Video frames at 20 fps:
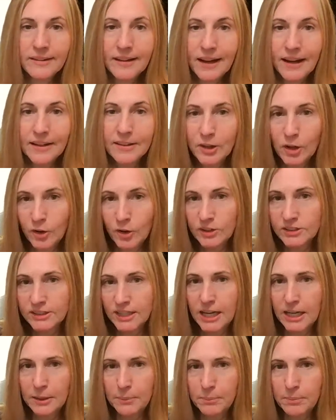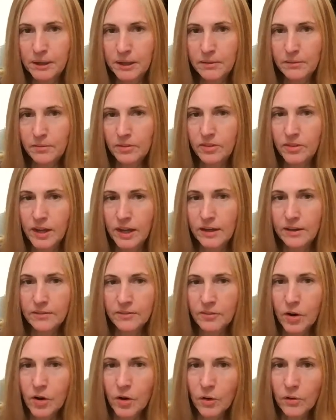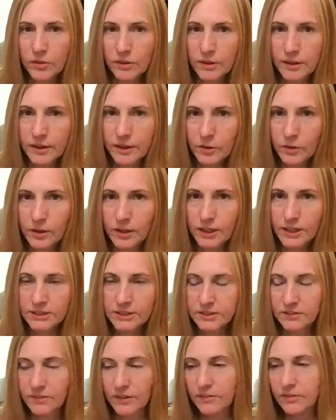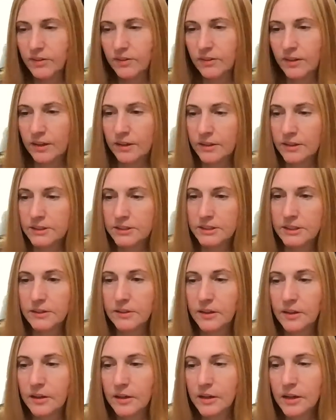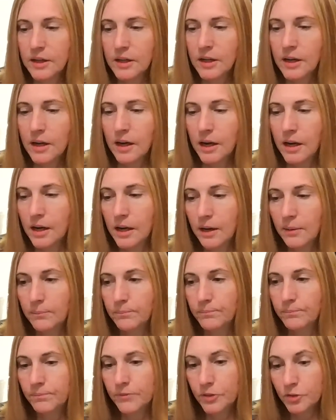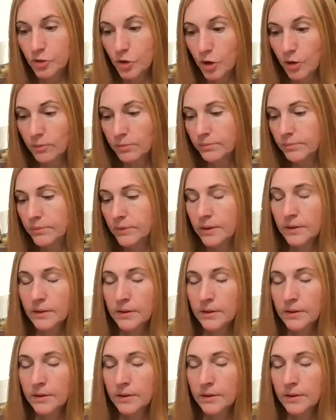Because I had a big thing of all the ingredients of everything that's in there. So